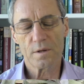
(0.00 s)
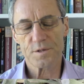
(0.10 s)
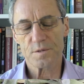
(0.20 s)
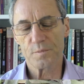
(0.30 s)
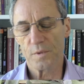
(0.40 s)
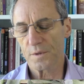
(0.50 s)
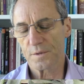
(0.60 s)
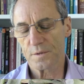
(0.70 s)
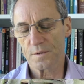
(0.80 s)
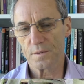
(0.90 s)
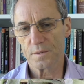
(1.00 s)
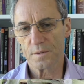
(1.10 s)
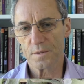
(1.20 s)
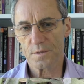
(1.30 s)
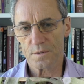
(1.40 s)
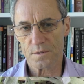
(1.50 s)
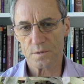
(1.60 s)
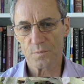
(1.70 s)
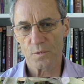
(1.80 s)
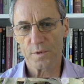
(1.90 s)
that has to monitor the
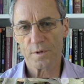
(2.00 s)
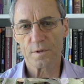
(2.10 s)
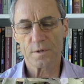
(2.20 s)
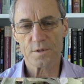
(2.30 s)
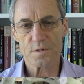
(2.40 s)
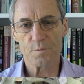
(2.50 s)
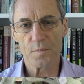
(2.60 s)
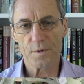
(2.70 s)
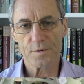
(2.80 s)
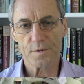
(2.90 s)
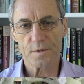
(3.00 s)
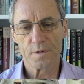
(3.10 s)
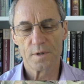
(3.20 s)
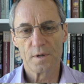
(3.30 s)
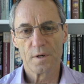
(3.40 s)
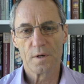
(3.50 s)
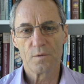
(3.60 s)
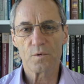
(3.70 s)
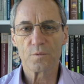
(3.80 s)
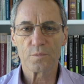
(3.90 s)
system or anything that has to monitor
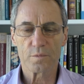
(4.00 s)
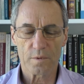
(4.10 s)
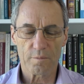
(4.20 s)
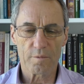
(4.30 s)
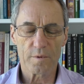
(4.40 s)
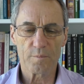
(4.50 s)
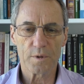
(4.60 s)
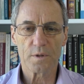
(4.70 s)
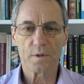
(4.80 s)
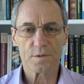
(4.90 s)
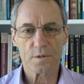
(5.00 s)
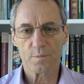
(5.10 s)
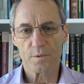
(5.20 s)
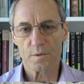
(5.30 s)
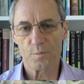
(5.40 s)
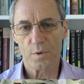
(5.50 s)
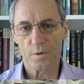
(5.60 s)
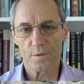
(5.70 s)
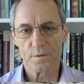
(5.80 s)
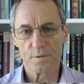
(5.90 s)
would probably be a separate
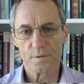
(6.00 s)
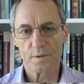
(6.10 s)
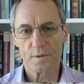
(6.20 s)
component.